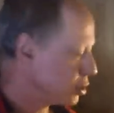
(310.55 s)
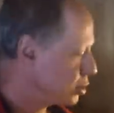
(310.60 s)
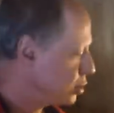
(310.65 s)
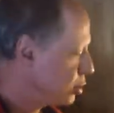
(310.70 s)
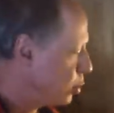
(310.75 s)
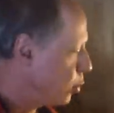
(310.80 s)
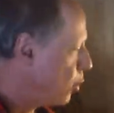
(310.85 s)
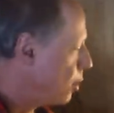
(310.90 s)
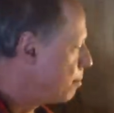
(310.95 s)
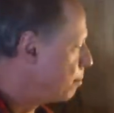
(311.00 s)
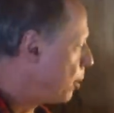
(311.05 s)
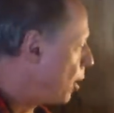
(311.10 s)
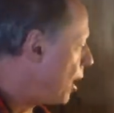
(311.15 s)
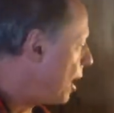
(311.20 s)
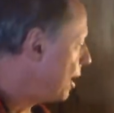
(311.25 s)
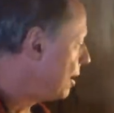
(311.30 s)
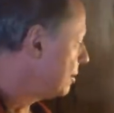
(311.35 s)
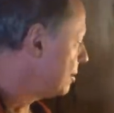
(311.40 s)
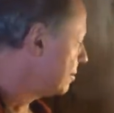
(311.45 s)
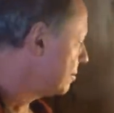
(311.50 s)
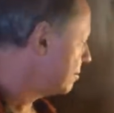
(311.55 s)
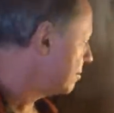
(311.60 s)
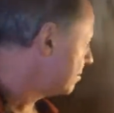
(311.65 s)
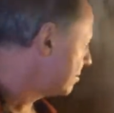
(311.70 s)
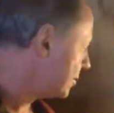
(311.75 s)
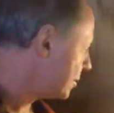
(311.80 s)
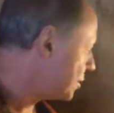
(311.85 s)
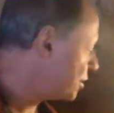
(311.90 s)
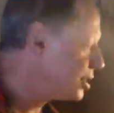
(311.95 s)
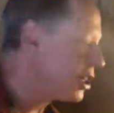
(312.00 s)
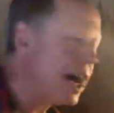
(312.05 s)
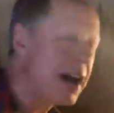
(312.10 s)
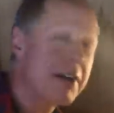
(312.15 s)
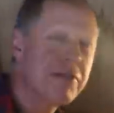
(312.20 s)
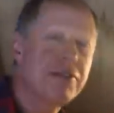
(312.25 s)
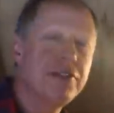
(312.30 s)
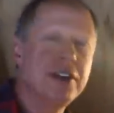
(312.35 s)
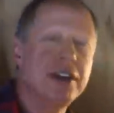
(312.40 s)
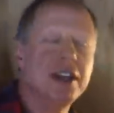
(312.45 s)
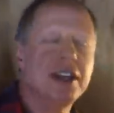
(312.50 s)
store-bought
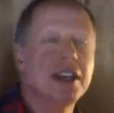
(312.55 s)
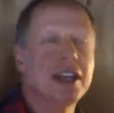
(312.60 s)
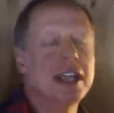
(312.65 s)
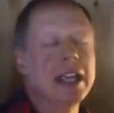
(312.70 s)
stuff